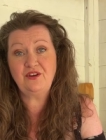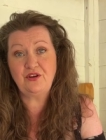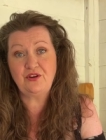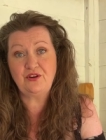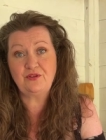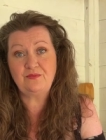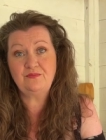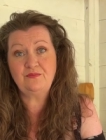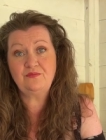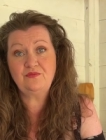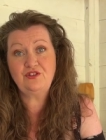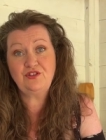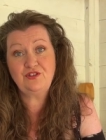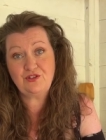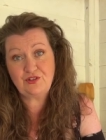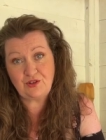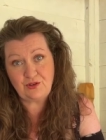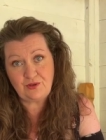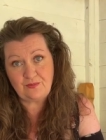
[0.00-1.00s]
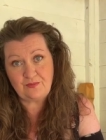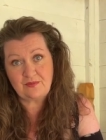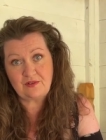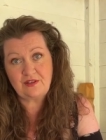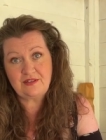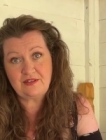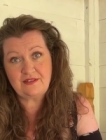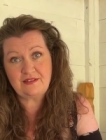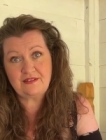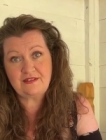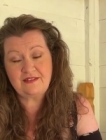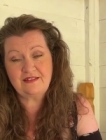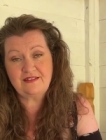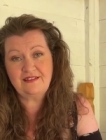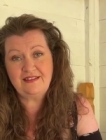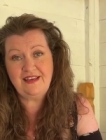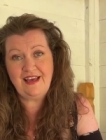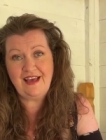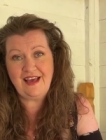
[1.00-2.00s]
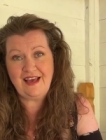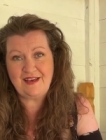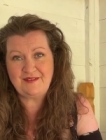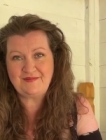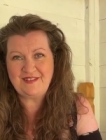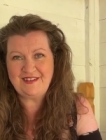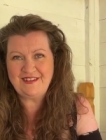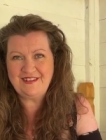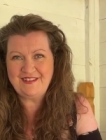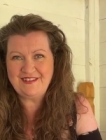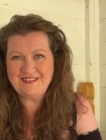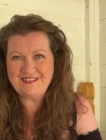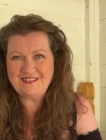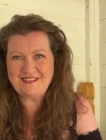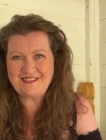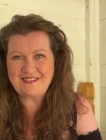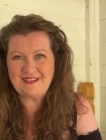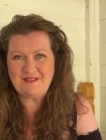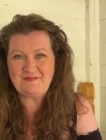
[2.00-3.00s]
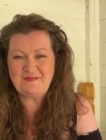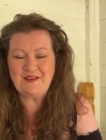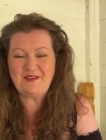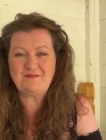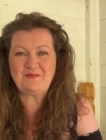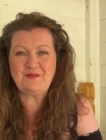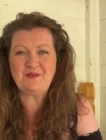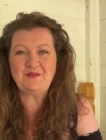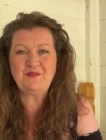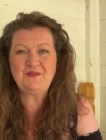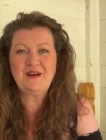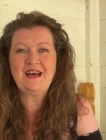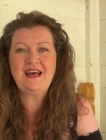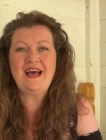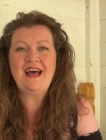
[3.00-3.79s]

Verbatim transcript: come do come because yeah it'd be nice to see people